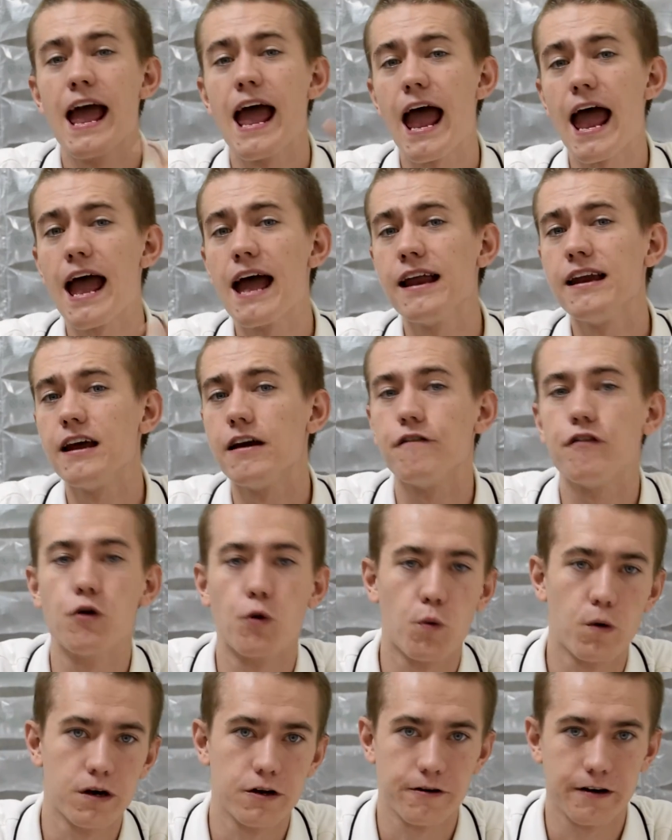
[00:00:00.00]
And if
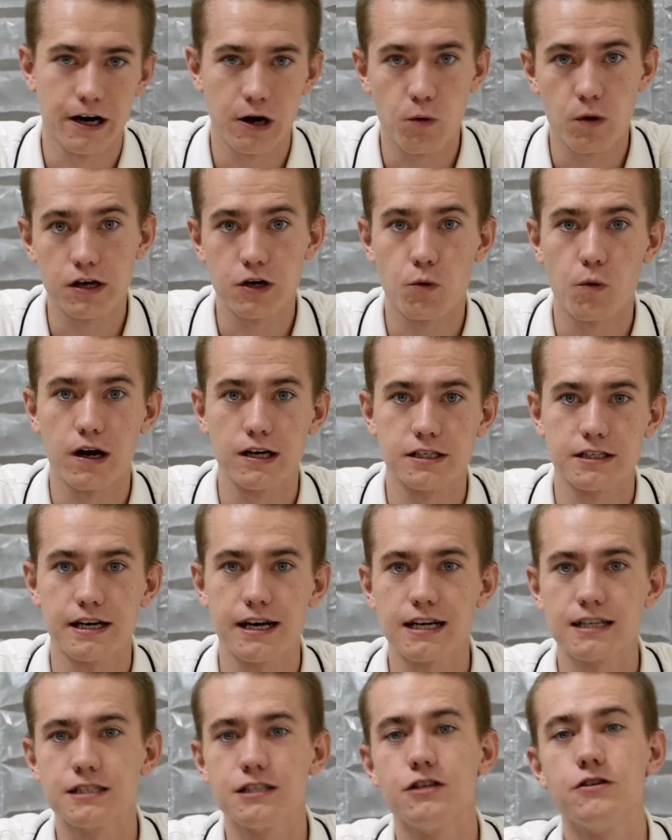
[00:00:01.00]
you're wondering what to watch
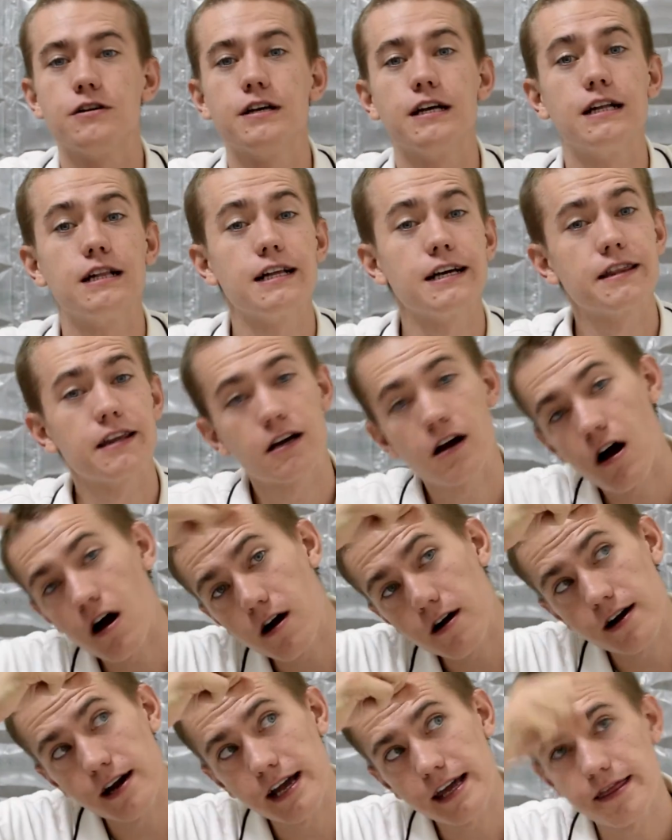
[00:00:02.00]
next, you can click the
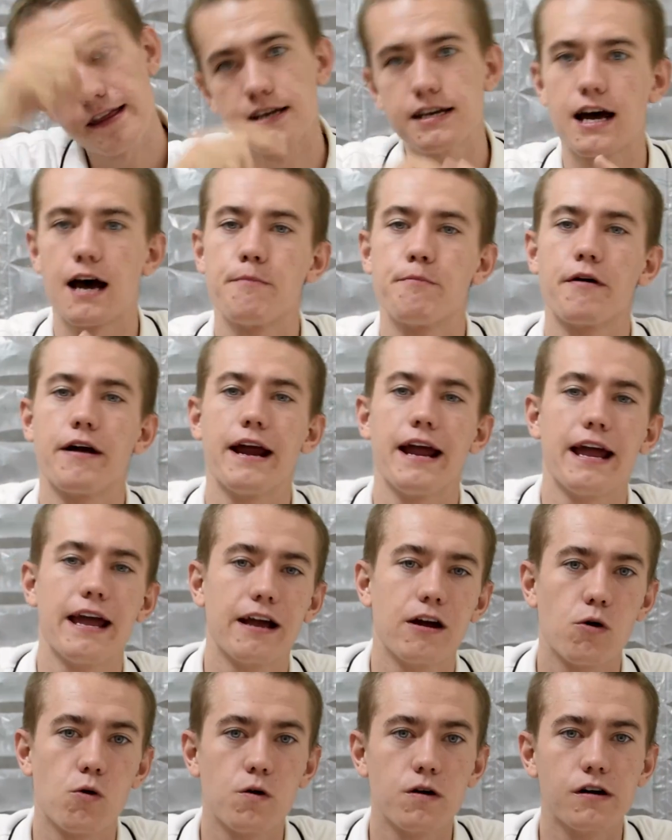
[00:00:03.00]
card in the top right
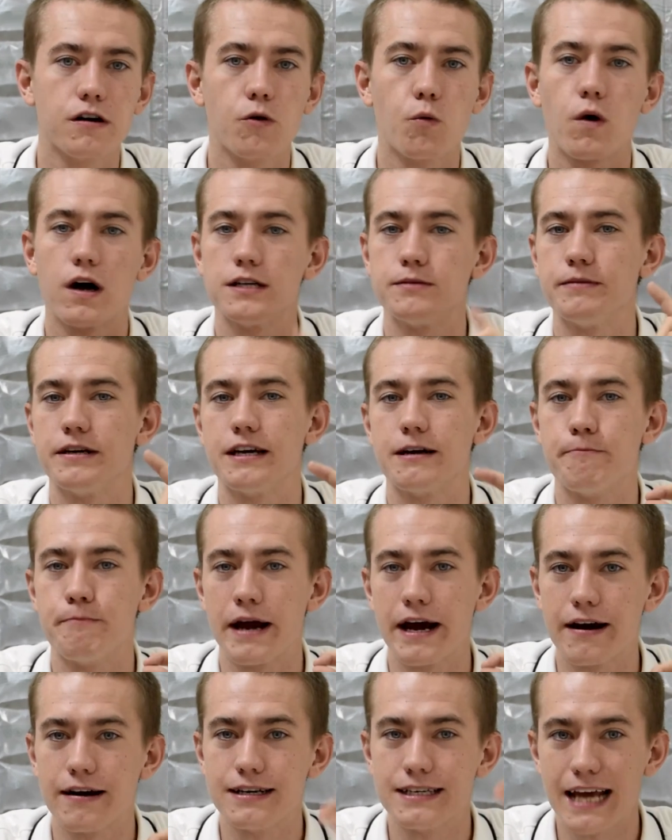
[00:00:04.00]
hand corner to watch me
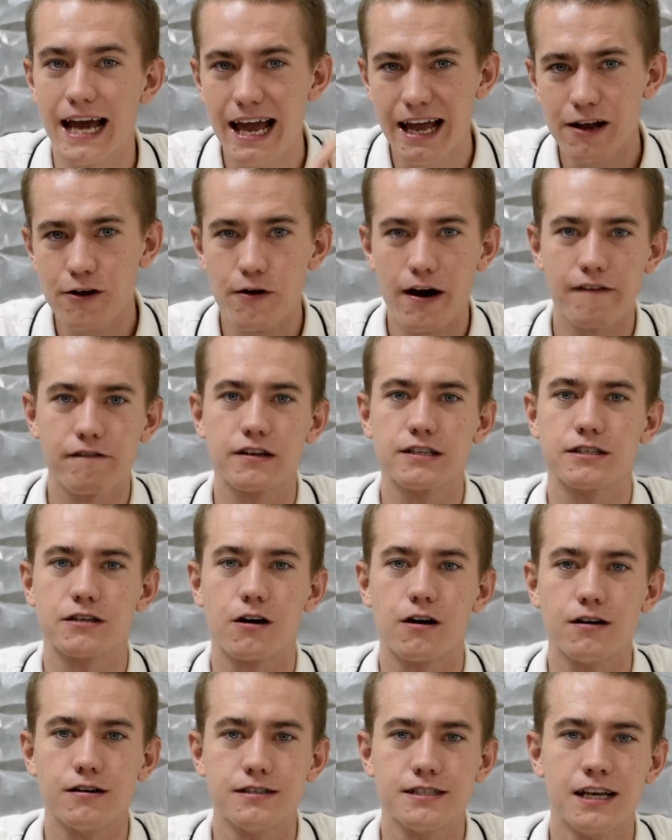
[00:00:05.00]
compare 10 graphics
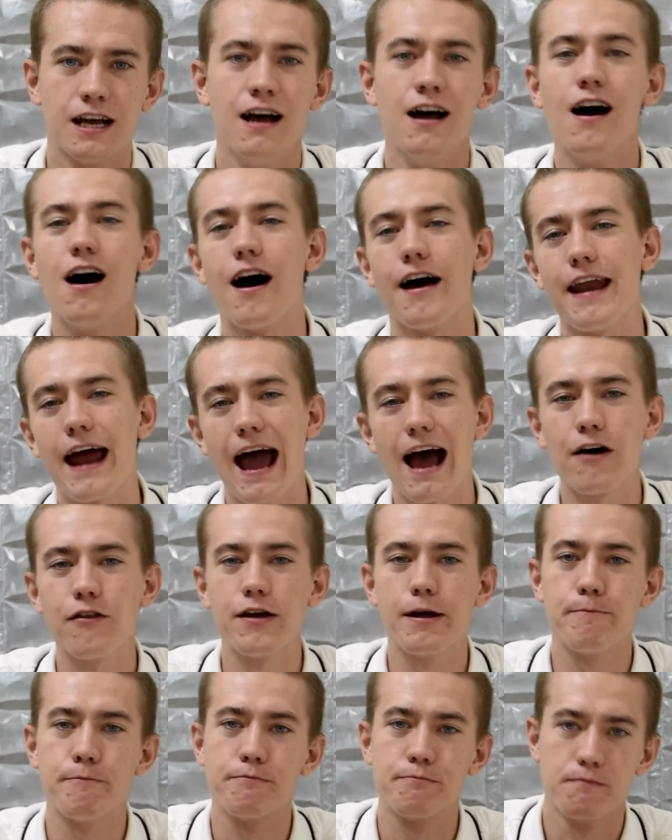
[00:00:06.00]
cards on how
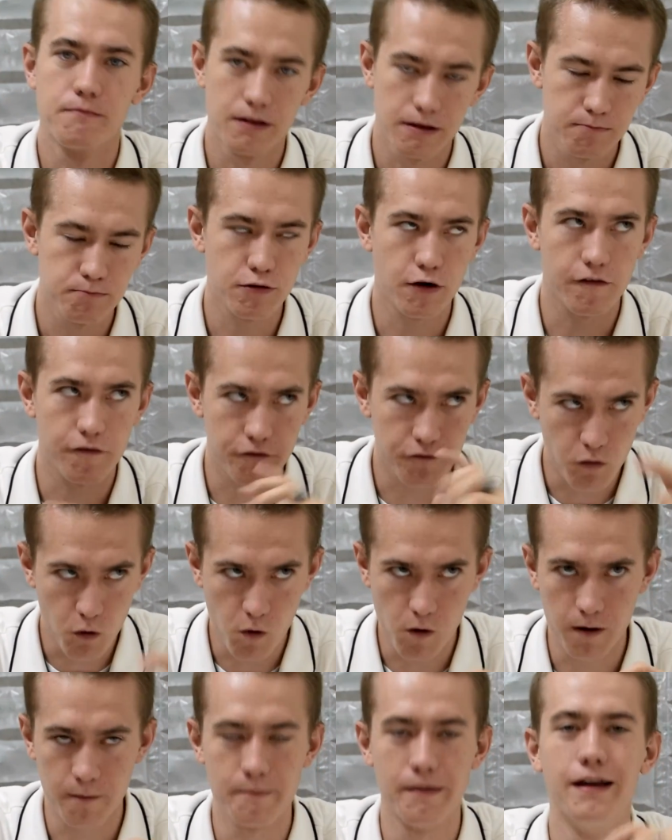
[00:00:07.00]
they
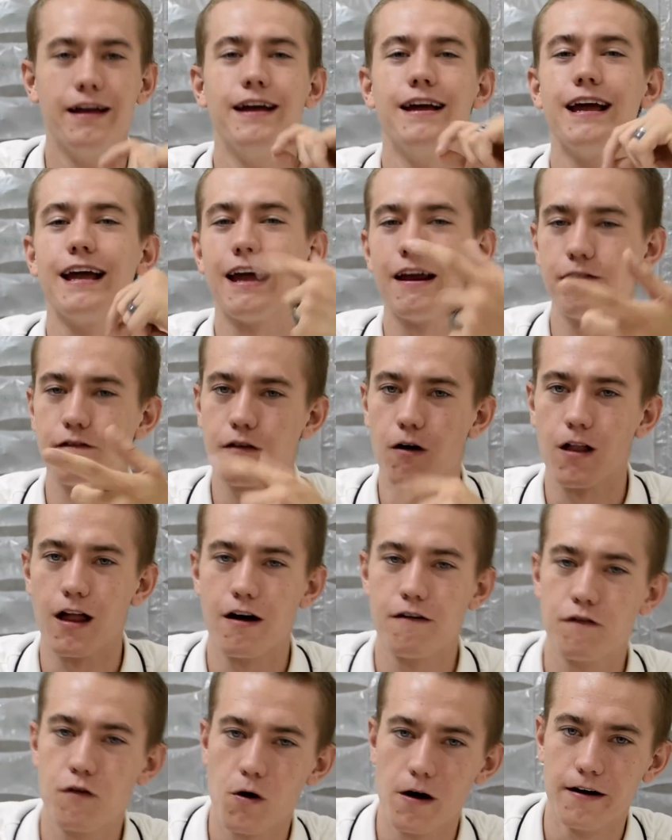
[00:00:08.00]
perform in
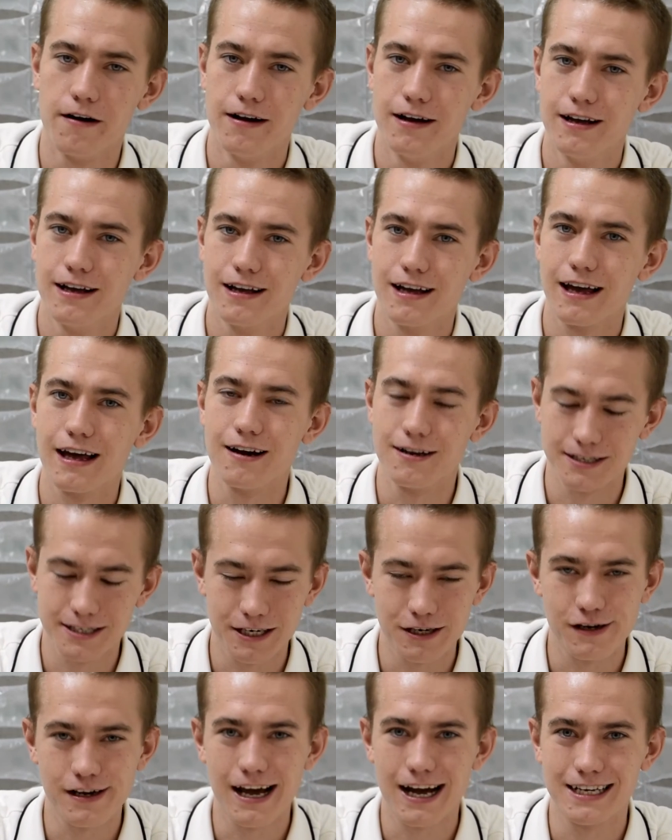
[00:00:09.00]
Fallout 4. And I'll see
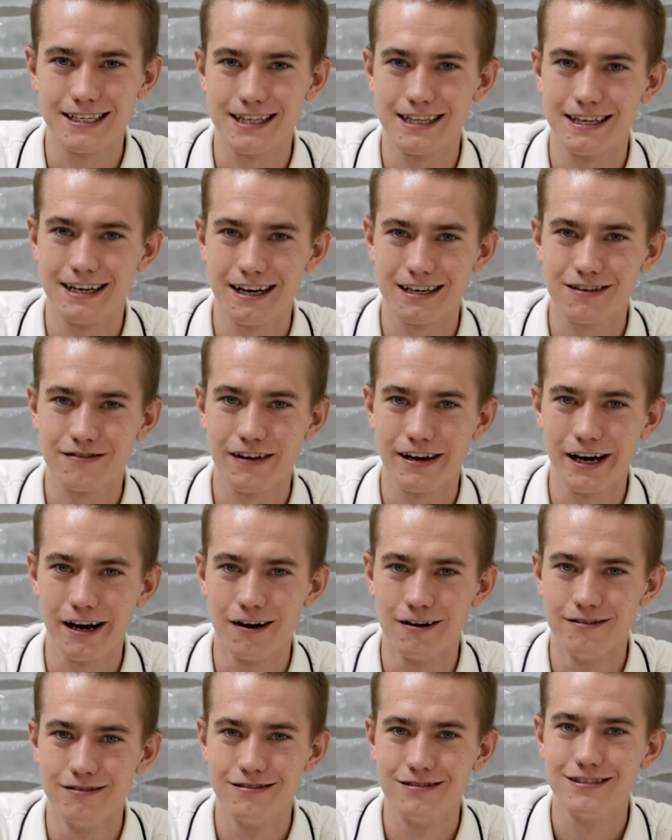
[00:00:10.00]
you guys in the next
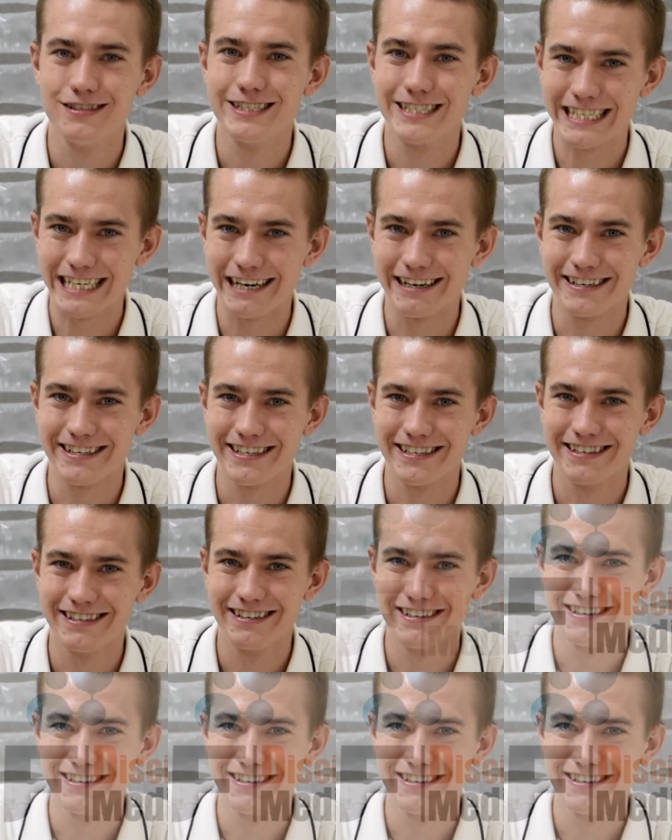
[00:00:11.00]
video. Cheers.